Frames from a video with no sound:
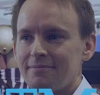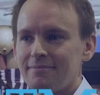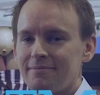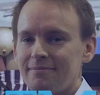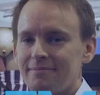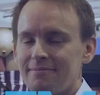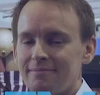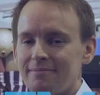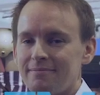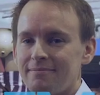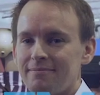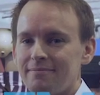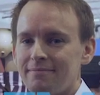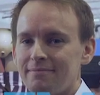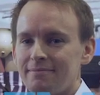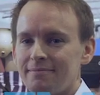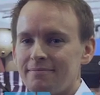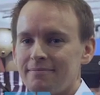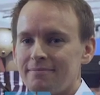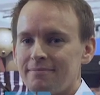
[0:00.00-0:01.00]

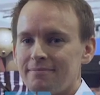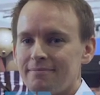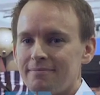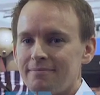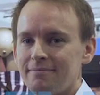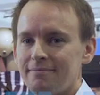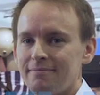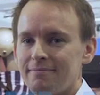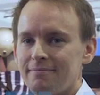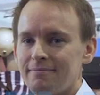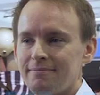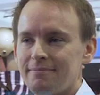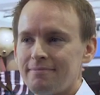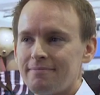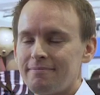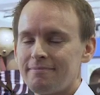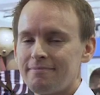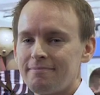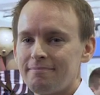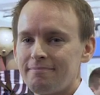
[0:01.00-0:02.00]

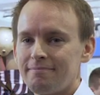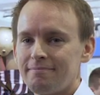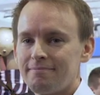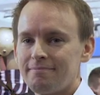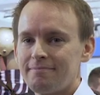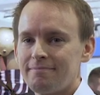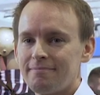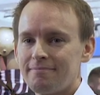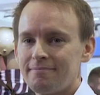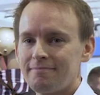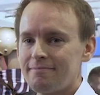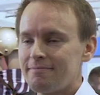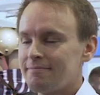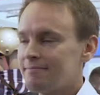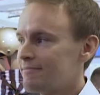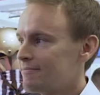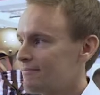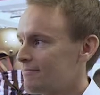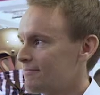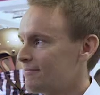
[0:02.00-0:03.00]

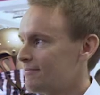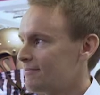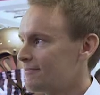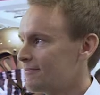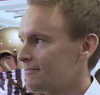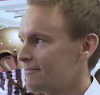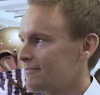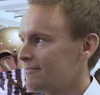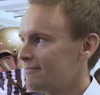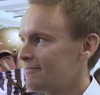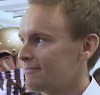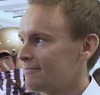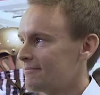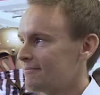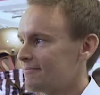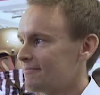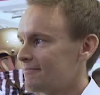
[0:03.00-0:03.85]
The person shown says nothing.